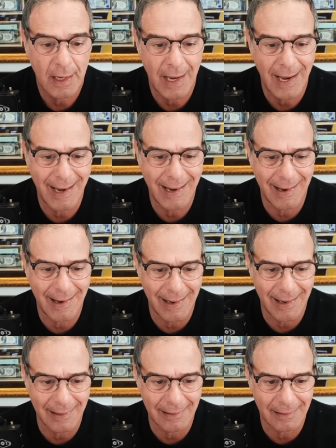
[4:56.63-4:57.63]

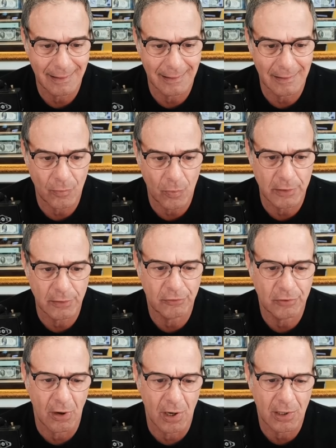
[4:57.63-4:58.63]
And when you
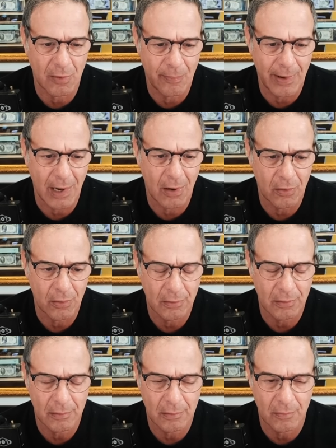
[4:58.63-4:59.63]
talk about
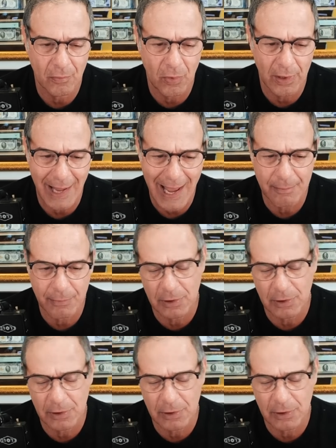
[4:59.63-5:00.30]
what Adam